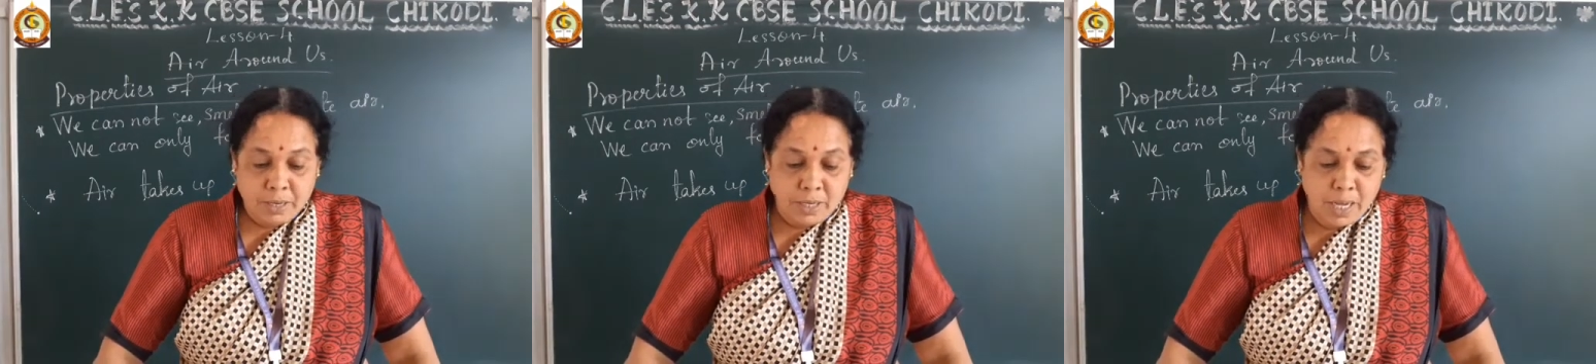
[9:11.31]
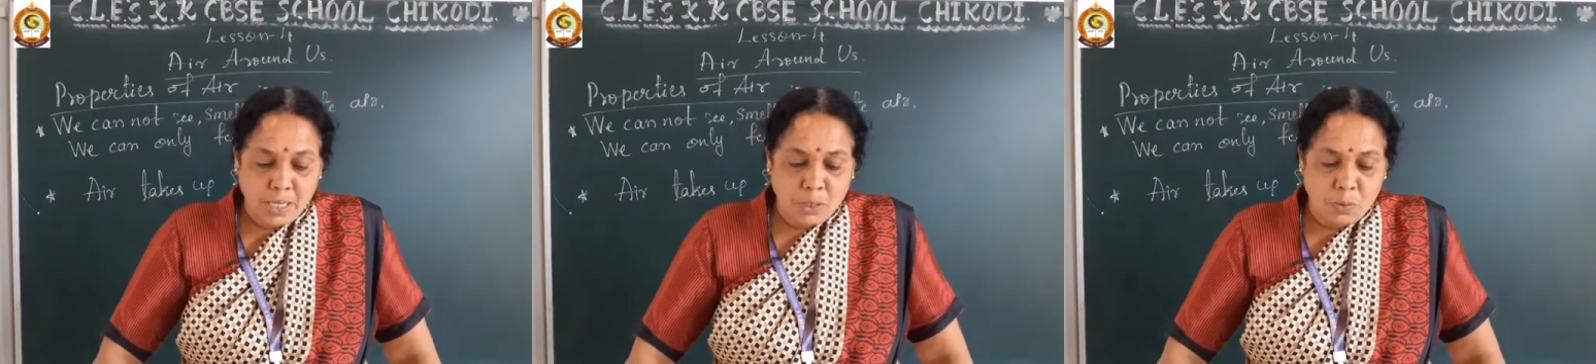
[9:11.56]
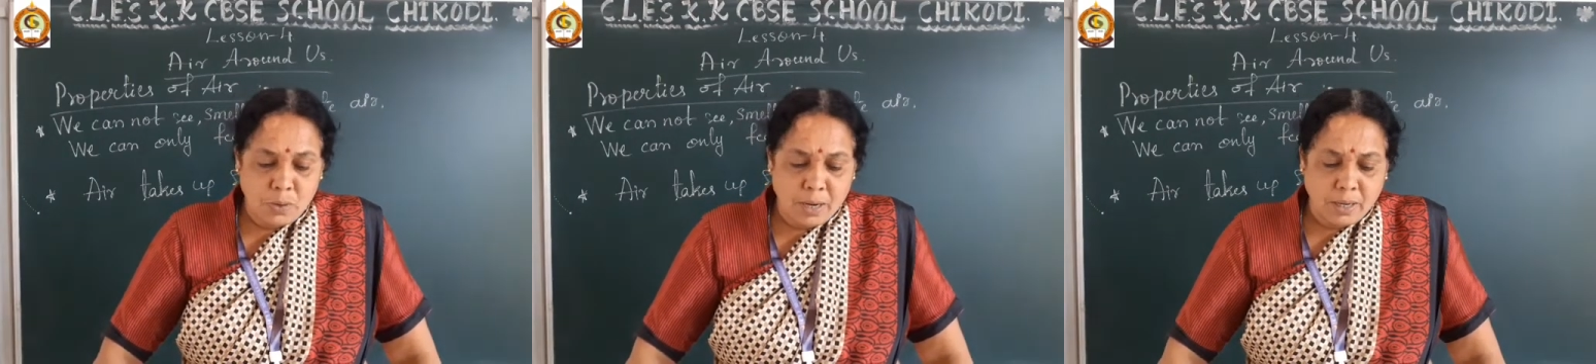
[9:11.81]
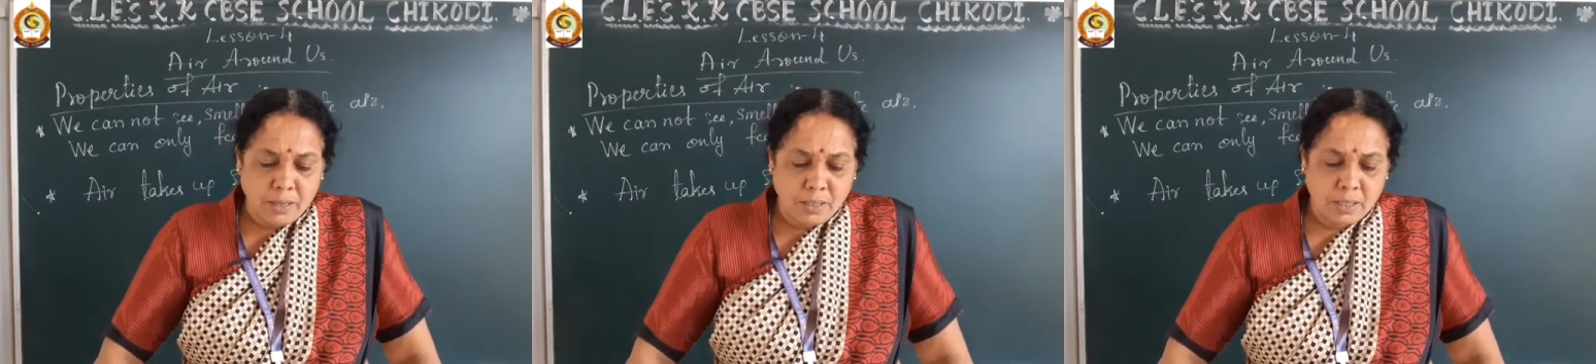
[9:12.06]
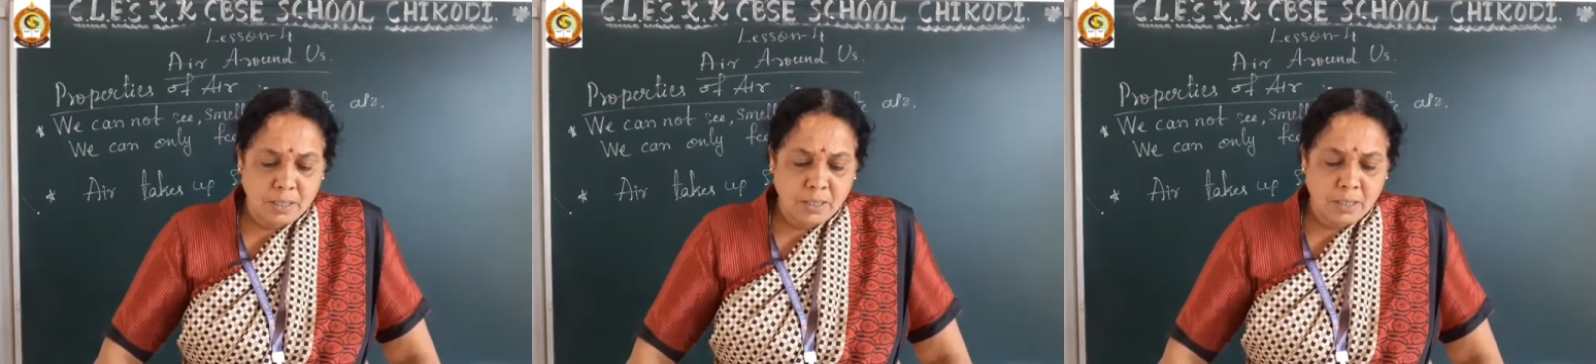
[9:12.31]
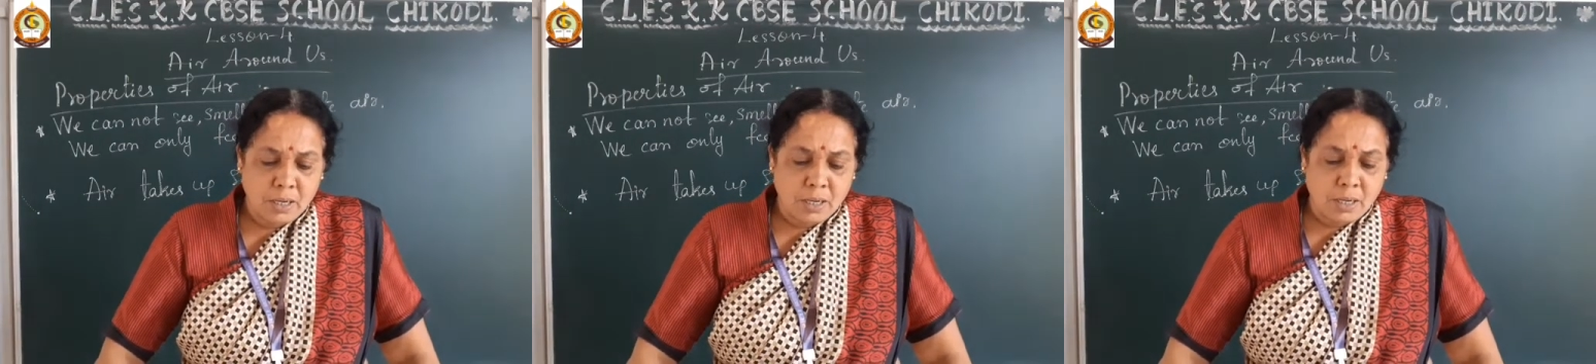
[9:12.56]
Dear student,
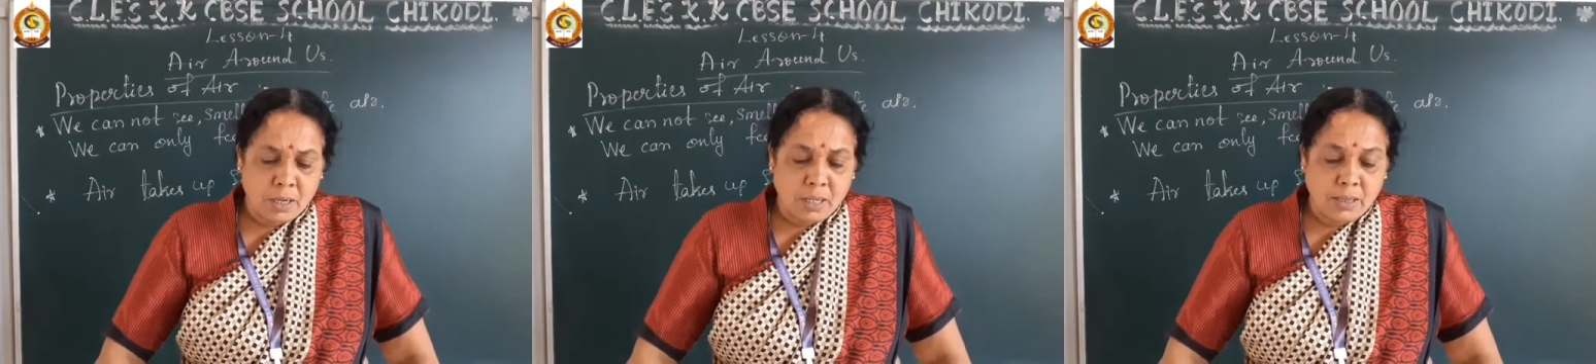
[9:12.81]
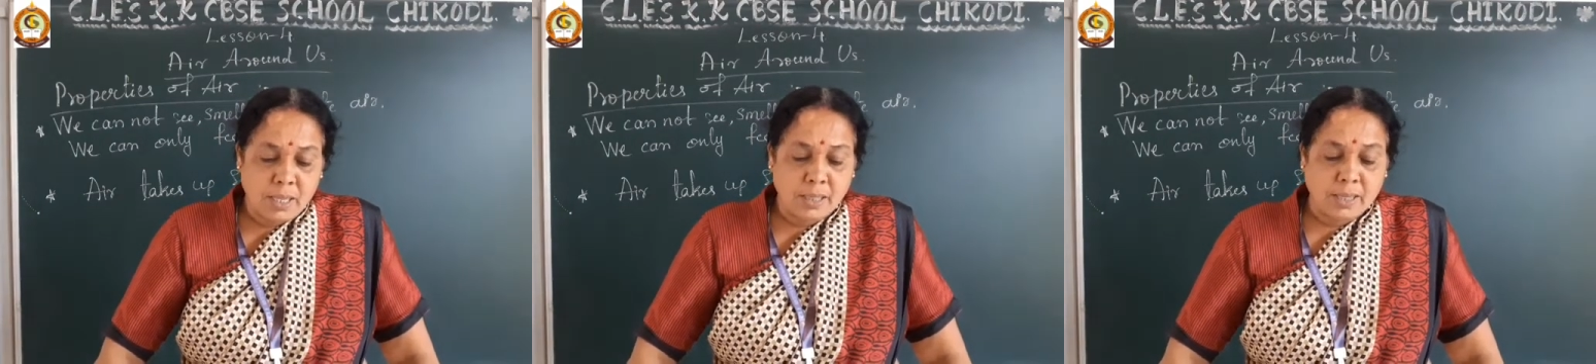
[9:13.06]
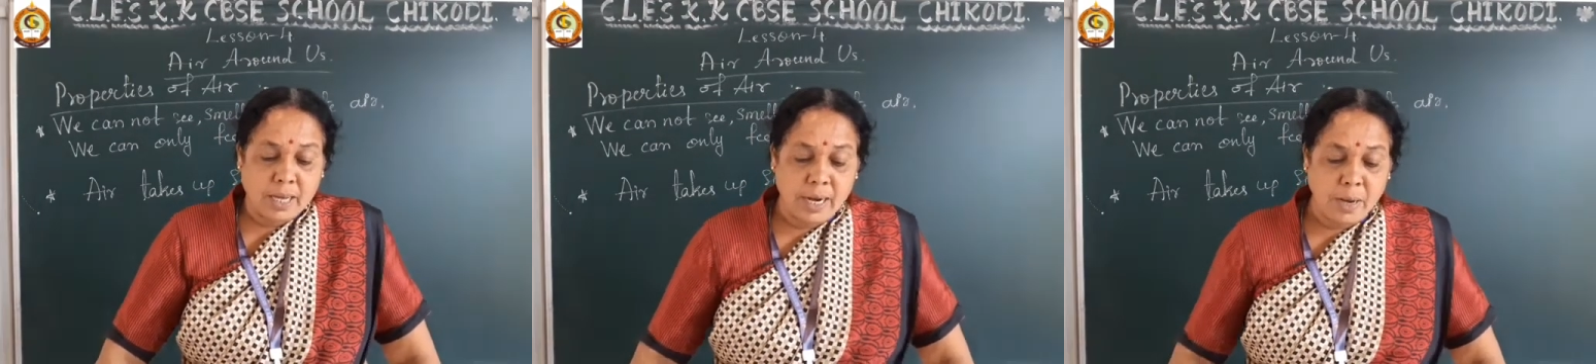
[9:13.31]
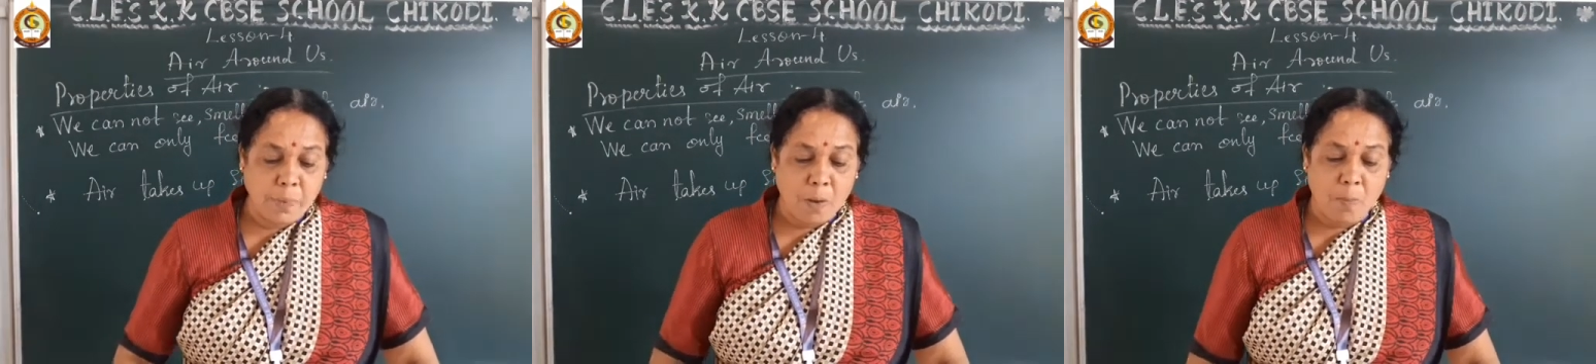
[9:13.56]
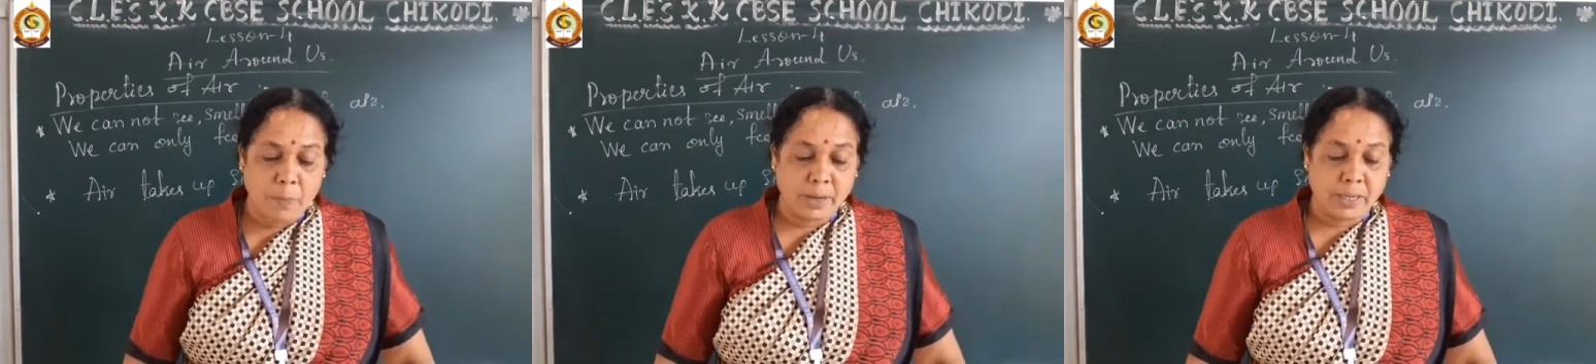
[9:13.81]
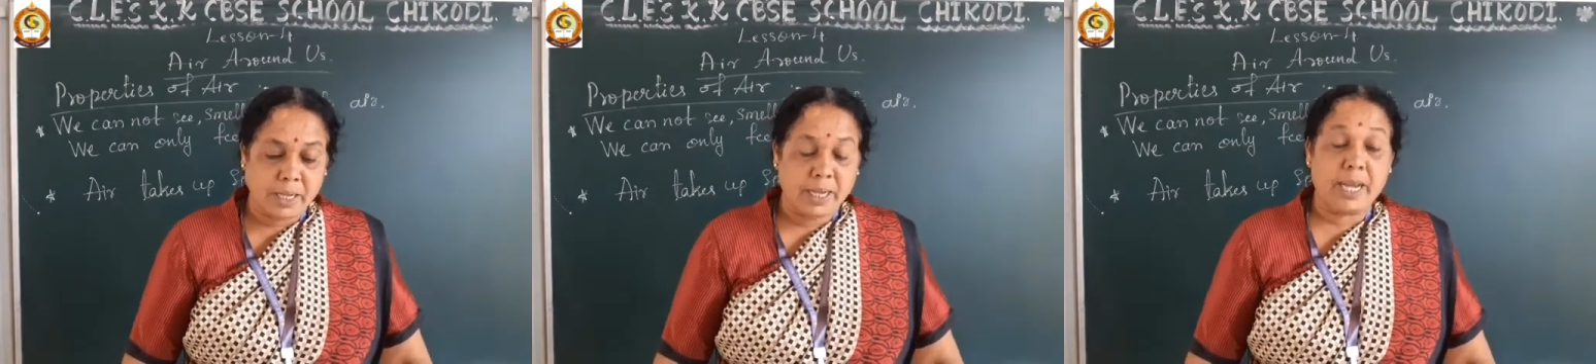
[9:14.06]
the third
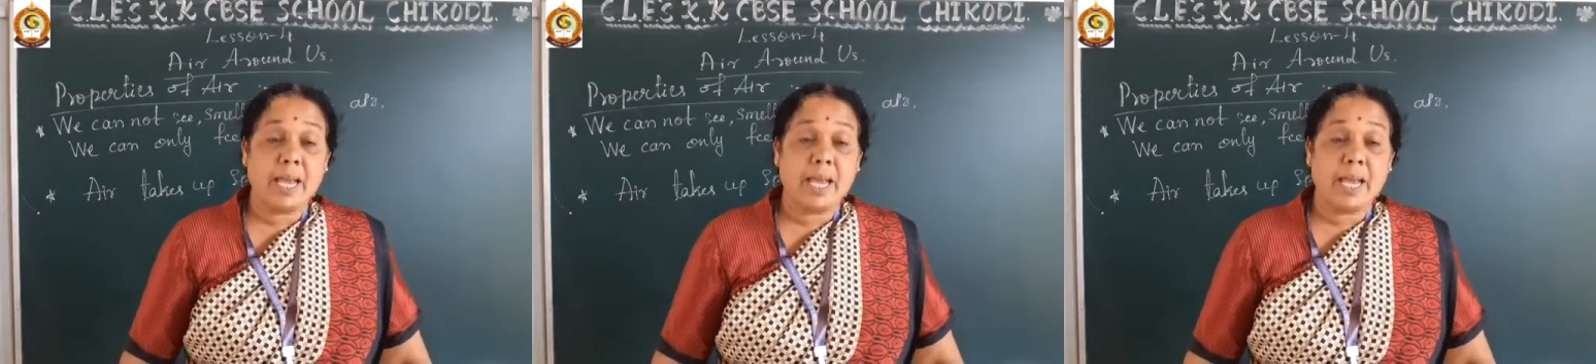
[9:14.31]
property,